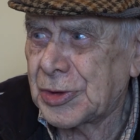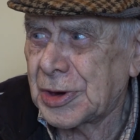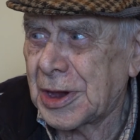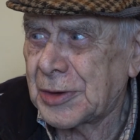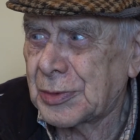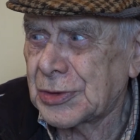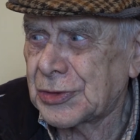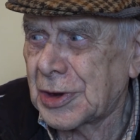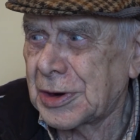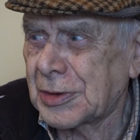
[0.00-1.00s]
that
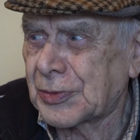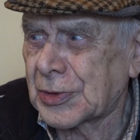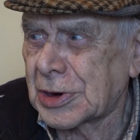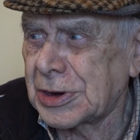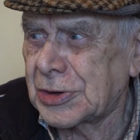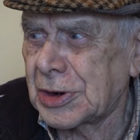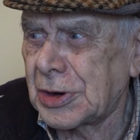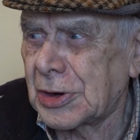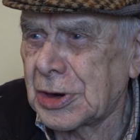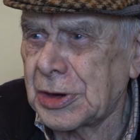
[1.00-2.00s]
was on a Friday
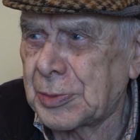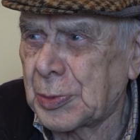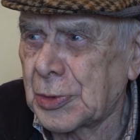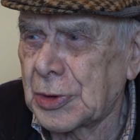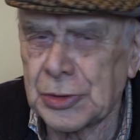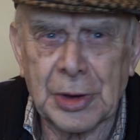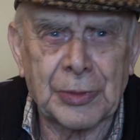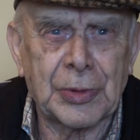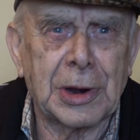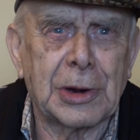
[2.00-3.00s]
night, but the
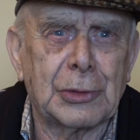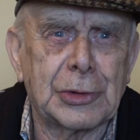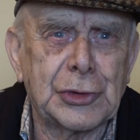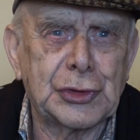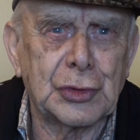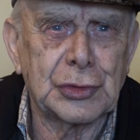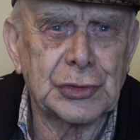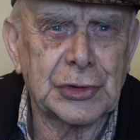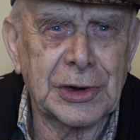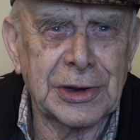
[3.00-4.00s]
following
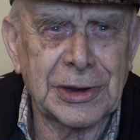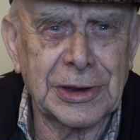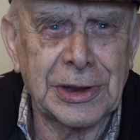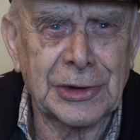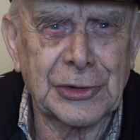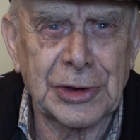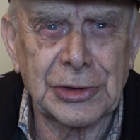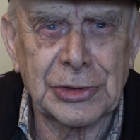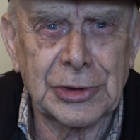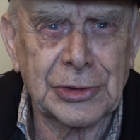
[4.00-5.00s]
Tuesday I heard
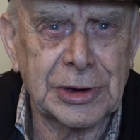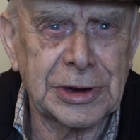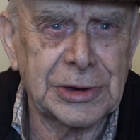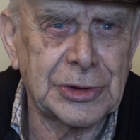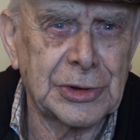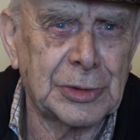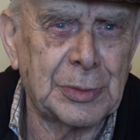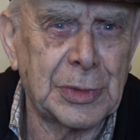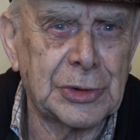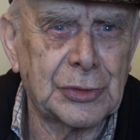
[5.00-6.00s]
on the radio
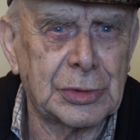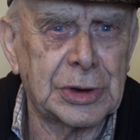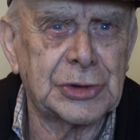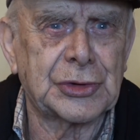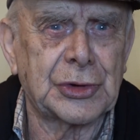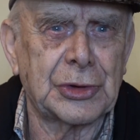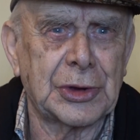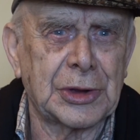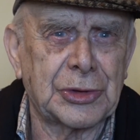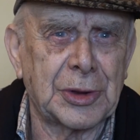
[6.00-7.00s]
Midwest
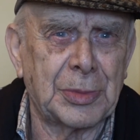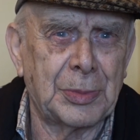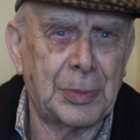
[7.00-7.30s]
that the